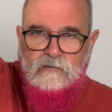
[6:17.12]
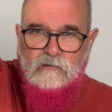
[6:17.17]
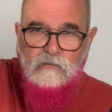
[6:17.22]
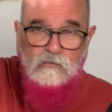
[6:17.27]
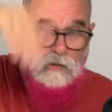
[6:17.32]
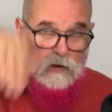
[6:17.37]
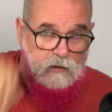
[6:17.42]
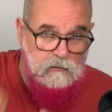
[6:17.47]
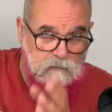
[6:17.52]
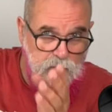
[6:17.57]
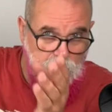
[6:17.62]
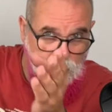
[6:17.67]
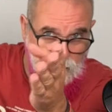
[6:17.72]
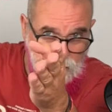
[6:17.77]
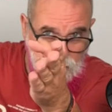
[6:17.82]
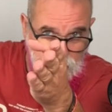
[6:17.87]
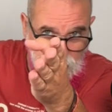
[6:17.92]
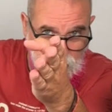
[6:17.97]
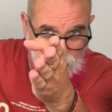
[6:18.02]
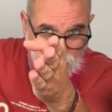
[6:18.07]
where
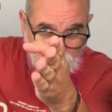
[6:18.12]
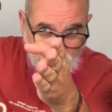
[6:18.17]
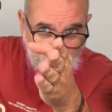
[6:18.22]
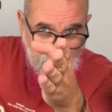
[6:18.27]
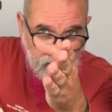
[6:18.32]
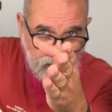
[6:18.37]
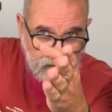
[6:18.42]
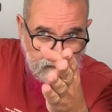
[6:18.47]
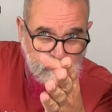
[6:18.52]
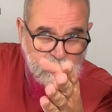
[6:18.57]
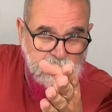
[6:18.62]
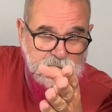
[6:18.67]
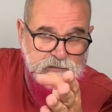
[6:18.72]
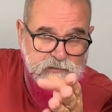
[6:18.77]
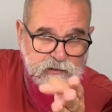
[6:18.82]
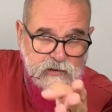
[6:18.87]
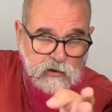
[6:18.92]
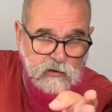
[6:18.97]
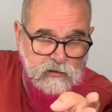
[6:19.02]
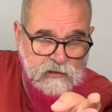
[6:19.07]
the iPhone is
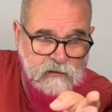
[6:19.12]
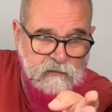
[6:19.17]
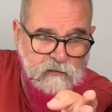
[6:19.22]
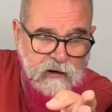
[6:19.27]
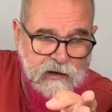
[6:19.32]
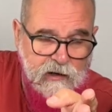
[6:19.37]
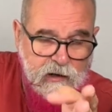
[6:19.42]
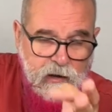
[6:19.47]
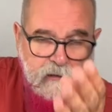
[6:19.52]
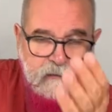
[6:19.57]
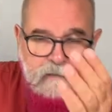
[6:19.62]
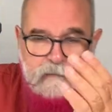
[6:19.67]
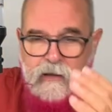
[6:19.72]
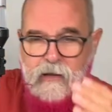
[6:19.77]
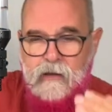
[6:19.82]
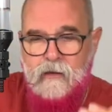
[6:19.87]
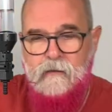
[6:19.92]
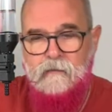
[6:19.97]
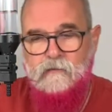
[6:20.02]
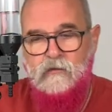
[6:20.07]
recording right now,
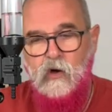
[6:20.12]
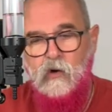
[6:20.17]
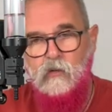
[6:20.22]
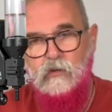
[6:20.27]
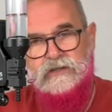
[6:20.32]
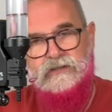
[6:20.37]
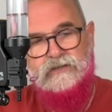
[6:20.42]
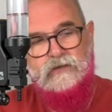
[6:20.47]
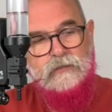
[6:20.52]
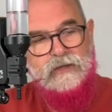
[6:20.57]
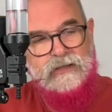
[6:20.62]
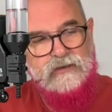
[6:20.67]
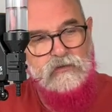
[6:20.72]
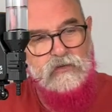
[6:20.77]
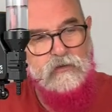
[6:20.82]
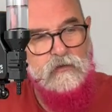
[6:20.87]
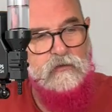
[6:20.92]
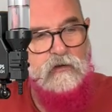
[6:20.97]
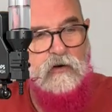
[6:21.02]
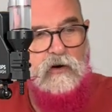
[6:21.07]
so I was a bit
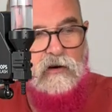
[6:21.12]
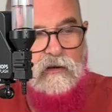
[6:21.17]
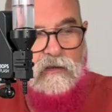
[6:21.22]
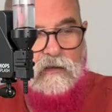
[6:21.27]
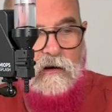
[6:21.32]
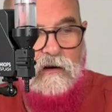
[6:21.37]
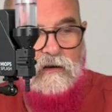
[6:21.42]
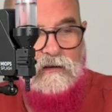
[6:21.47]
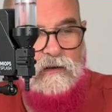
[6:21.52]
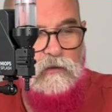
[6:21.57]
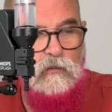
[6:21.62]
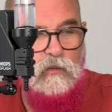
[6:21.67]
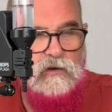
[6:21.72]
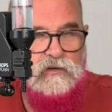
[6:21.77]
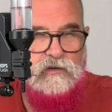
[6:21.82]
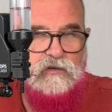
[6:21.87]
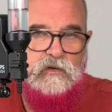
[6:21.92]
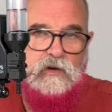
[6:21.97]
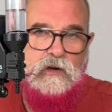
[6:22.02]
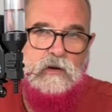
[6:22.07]
too far. The idea
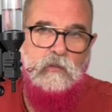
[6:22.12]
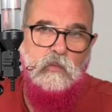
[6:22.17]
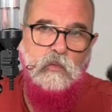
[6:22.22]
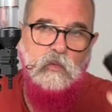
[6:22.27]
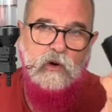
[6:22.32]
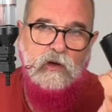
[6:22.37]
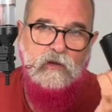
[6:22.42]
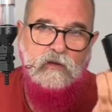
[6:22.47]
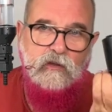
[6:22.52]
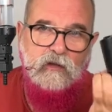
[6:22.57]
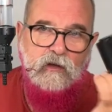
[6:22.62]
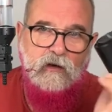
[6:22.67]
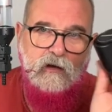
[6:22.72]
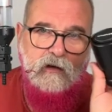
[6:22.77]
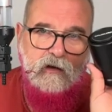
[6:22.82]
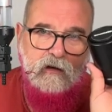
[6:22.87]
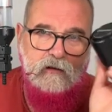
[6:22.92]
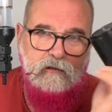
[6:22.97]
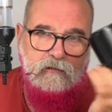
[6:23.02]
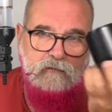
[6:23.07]
was doing with
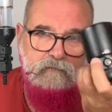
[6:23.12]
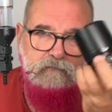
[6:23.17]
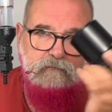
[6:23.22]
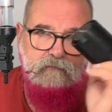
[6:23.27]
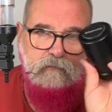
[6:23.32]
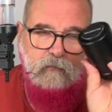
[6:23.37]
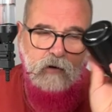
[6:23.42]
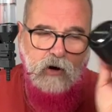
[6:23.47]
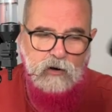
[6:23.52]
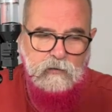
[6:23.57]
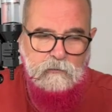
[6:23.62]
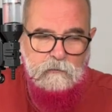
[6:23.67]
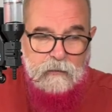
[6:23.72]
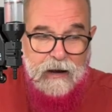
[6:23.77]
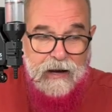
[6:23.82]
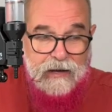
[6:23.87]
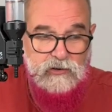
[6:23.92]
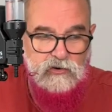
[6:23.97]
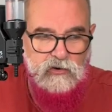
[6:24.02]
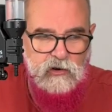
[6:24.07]
my
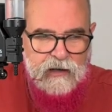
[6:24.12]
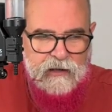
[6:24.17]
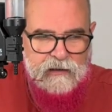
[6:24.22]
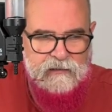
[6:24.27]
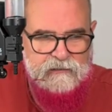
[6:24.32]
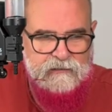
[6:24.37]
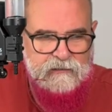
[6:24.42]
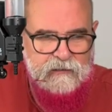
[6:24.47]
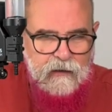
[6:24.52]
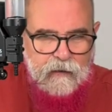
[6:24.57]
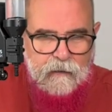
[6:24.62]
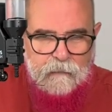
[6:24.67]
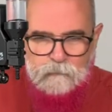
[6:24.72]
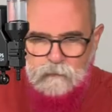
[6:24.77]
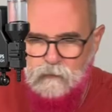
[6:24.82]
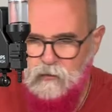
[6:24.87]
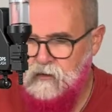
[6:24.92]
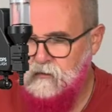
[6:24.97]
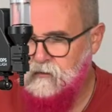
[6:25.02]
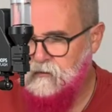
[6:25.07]
macro lens,
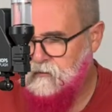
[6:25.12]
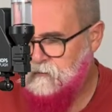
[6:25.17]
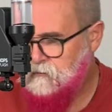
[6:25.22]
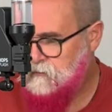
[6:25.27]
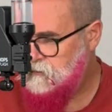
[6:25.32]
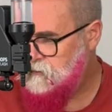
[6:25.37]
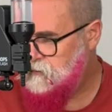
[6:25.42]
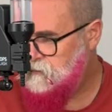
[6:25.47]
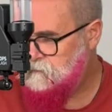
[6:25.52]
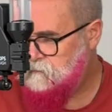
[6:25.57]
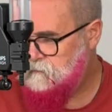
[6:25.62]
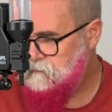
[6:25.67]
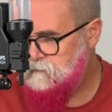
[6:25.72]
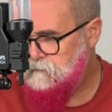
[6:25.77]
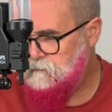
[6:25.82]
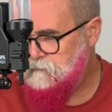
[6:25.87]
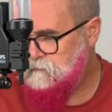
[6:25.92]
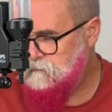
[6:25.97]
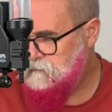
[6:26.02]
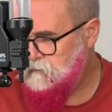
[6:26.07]
but
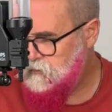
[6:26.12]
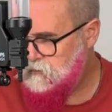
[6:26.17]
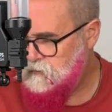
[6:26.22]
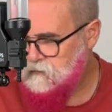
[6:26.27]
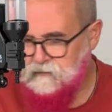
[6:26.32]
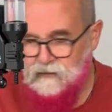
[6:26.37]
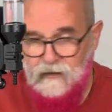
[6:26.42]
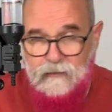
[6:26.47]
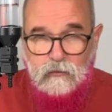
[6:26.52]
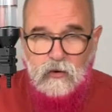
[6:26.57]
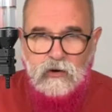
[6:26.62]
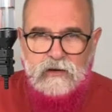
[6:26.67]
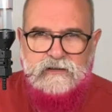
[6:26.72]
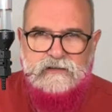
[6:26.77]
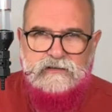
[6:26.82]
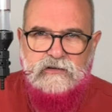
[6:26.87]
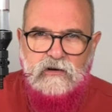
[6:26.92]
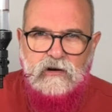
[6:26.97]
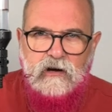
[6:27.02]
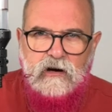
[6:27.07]
the table
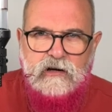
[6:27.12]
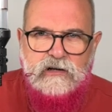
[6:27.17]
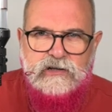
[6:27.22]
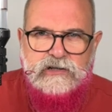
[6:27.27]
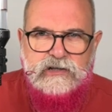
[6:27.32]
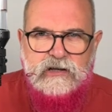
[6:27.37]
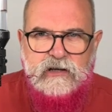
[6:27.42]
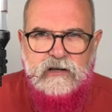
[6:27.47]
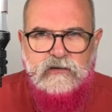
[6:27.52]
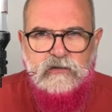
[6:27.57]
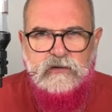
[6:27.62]
is so large, it